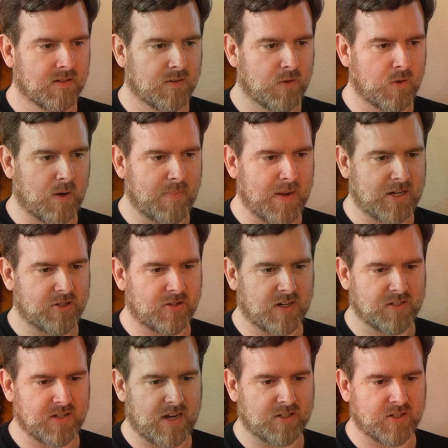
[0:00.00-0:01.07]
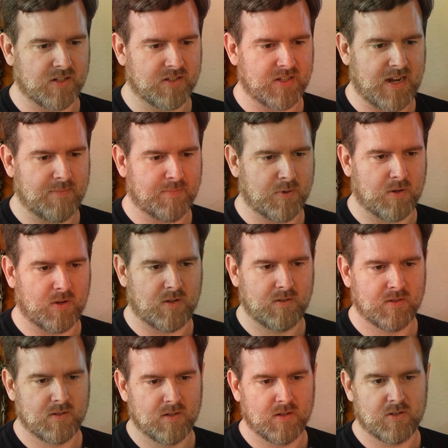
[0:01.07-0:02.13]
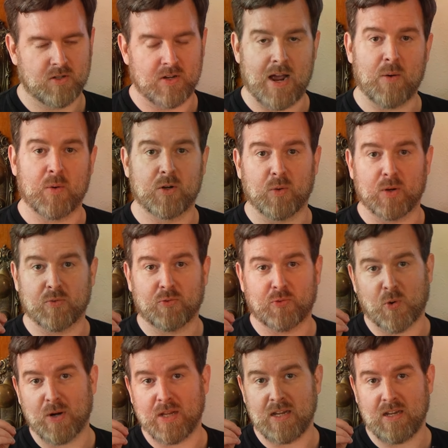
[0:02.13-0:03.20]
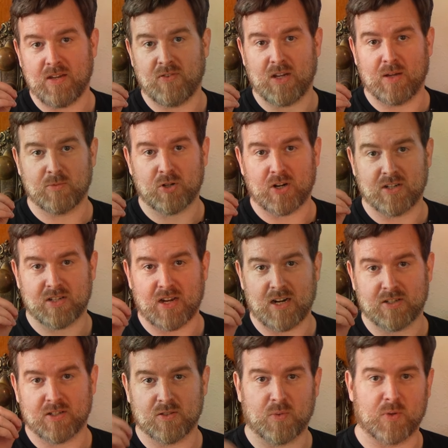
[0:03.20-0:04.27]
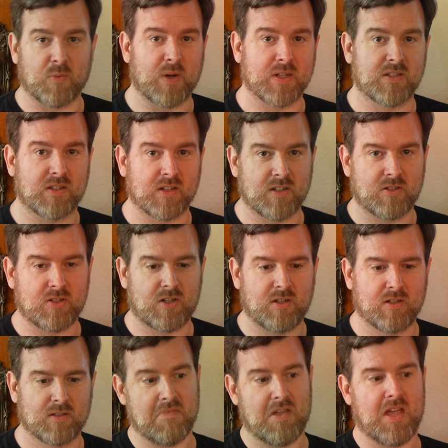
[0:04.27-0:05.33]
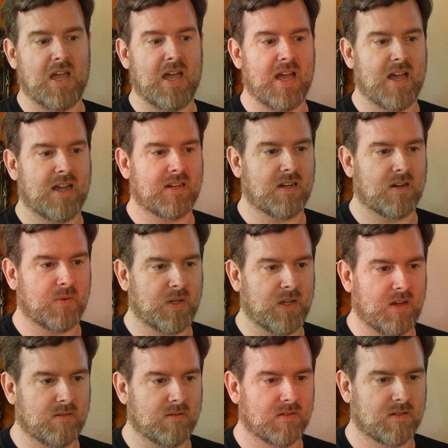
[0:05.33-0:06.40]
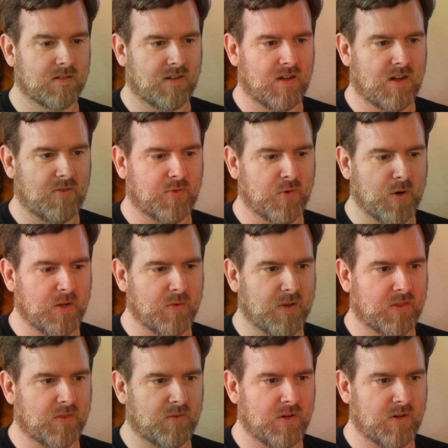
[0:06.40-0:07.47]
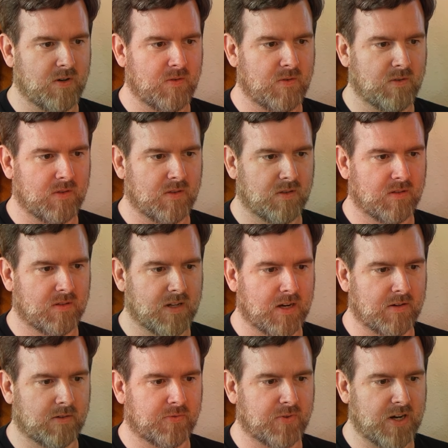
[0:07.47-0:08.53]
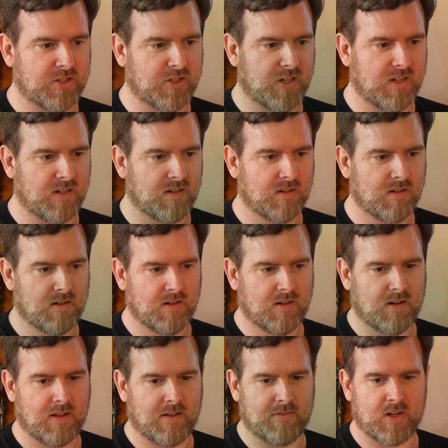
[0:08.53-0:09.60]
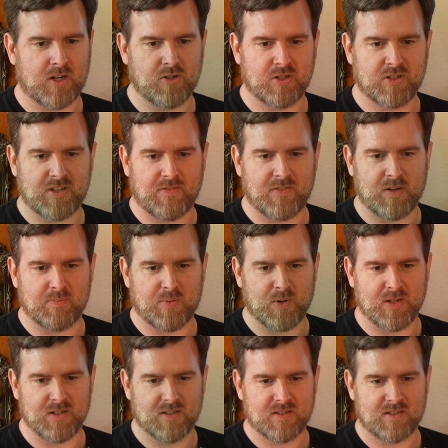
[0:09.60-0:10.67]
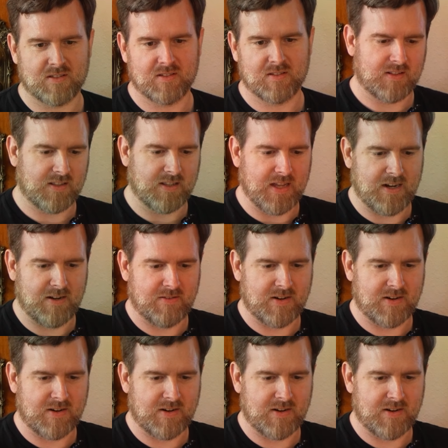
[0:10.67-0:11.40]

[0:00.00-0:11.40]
Do our batch transaction example. So now we're doing 40 EVM transactions with one signature. And here we go. All 40 went through. Got to refresh it. Have 170 points. Let it